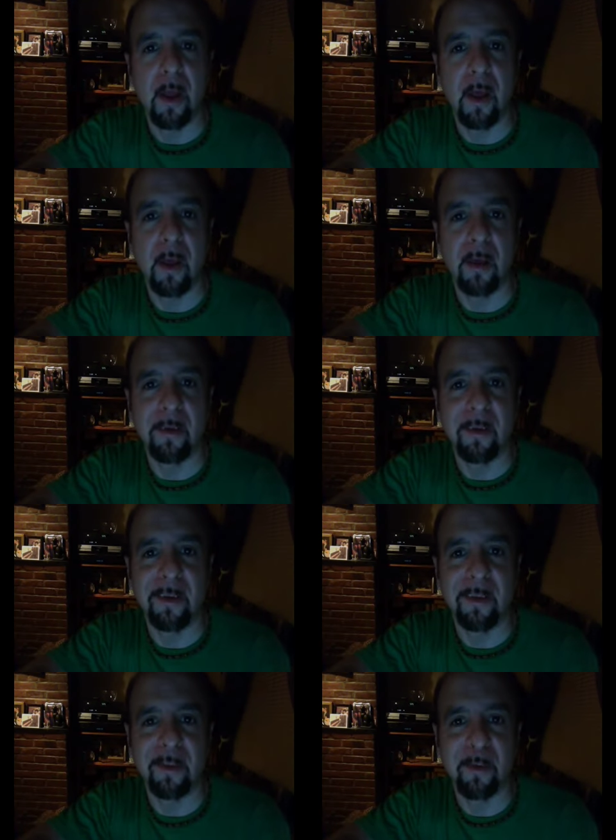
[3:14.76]
and
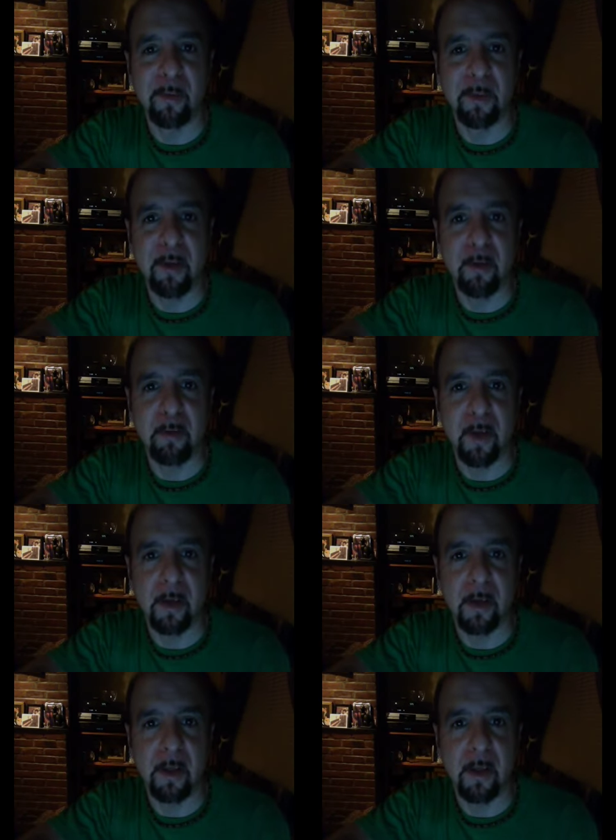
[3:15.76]
it's going to be a lot of fun.
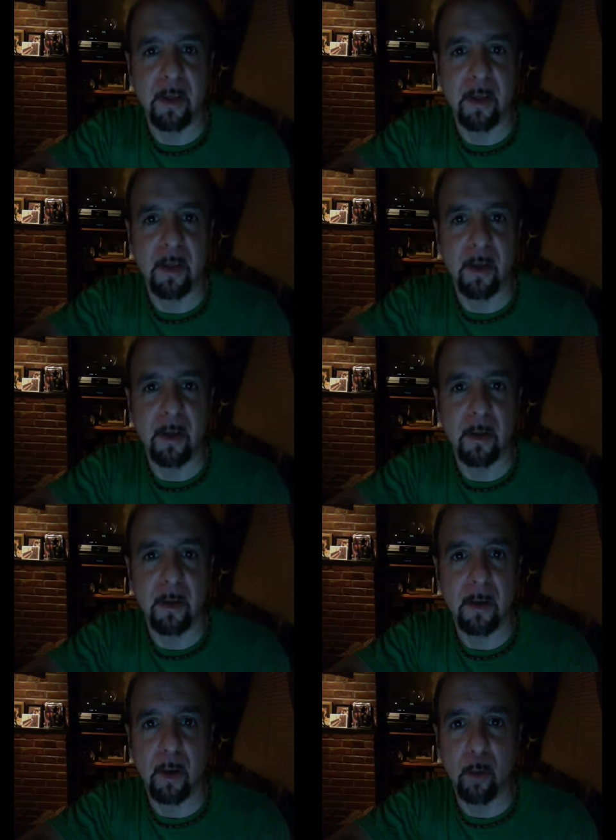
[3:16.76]
And
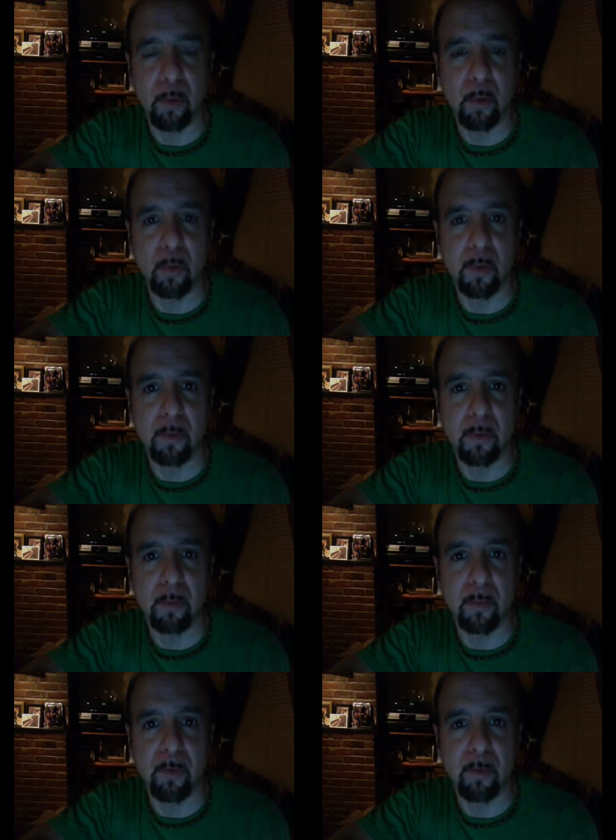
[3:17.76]
I hope
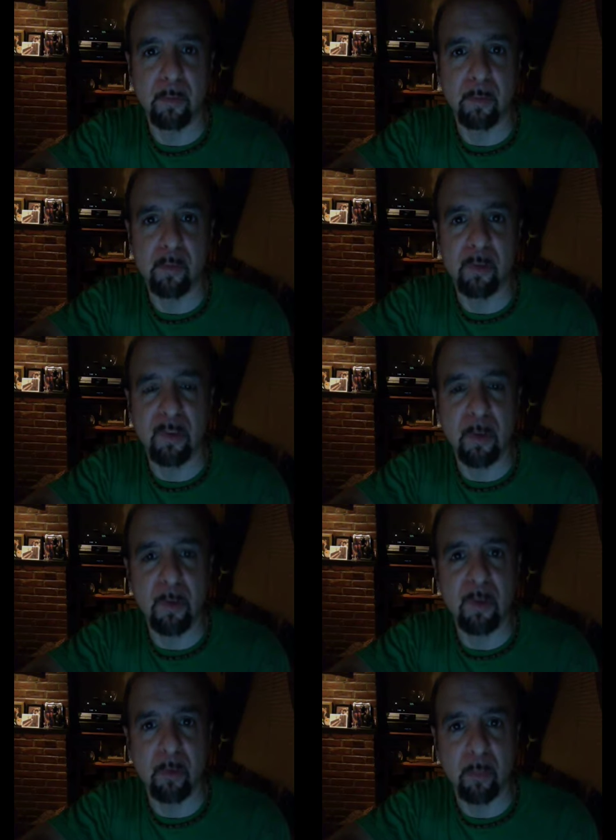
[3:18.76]
this
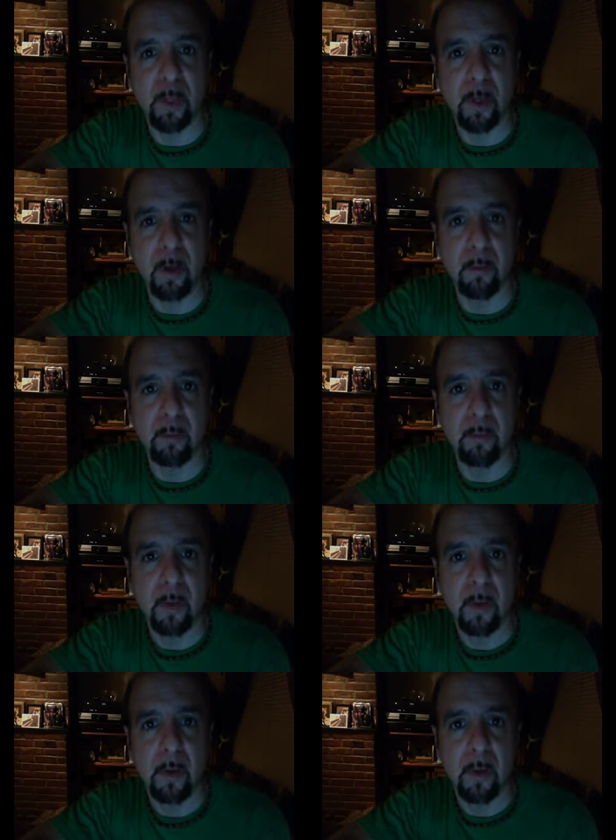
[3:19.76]
series will become
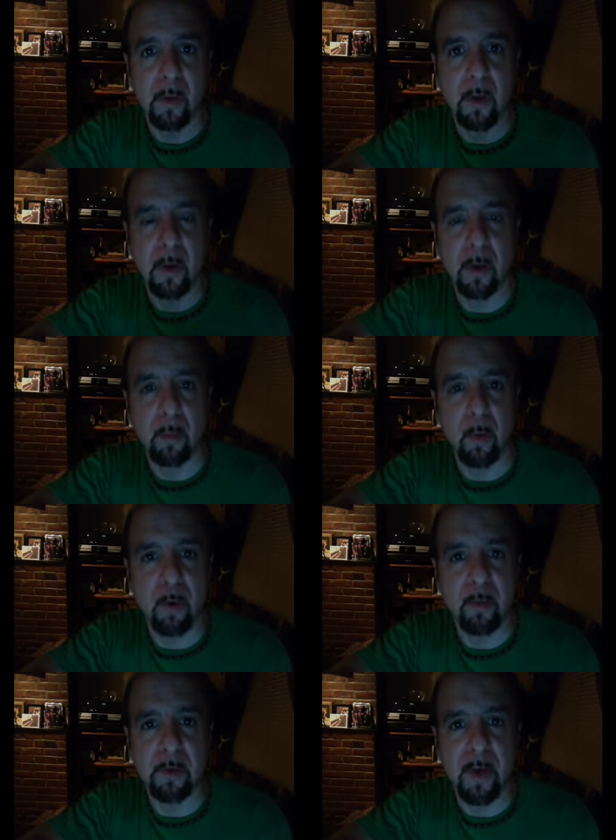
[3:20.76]

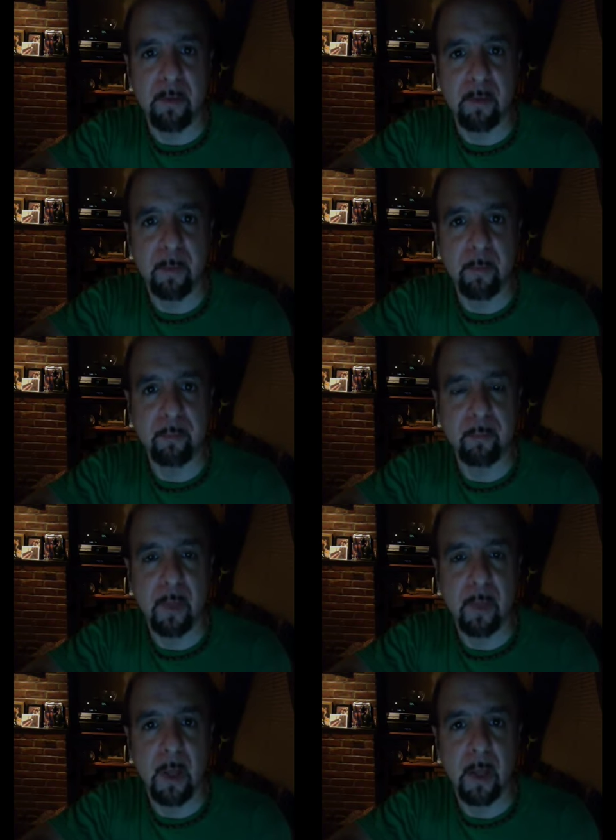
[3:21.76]
part of your life.
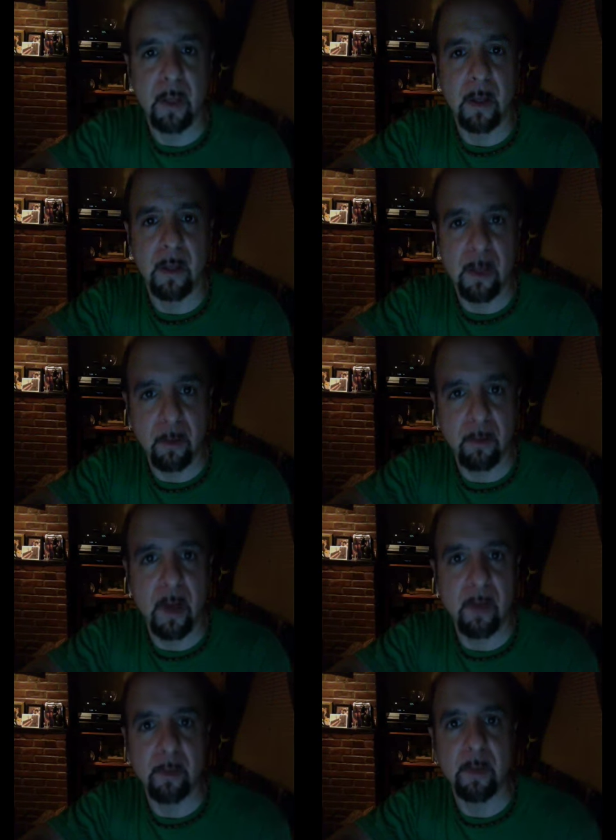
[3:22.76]
And I thank you for
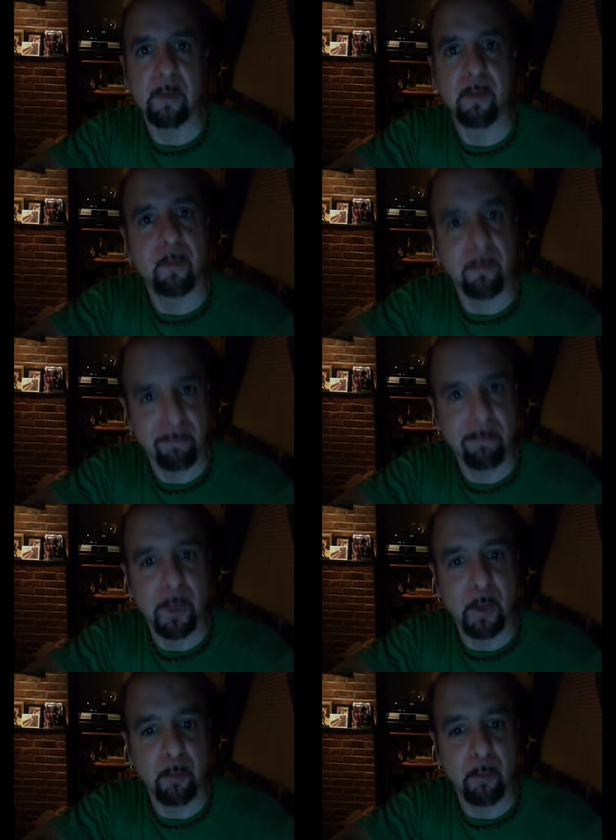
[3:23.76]
having me. Thank you.